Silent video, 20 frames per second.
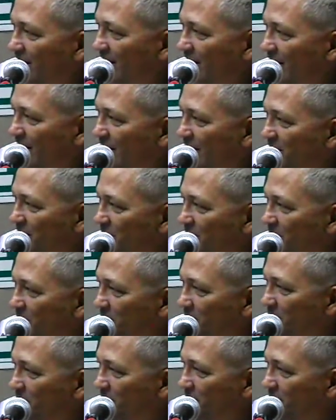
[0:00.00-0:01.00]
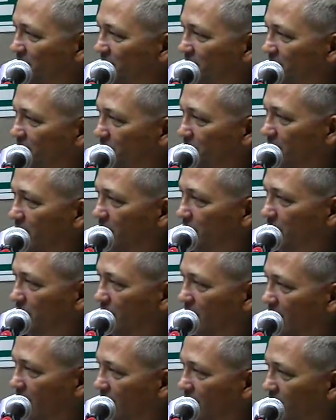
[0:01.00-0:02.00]
and to be able to
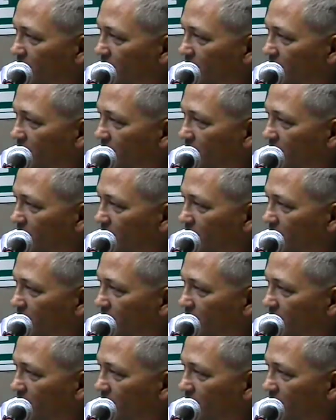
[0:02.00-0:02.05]
heal.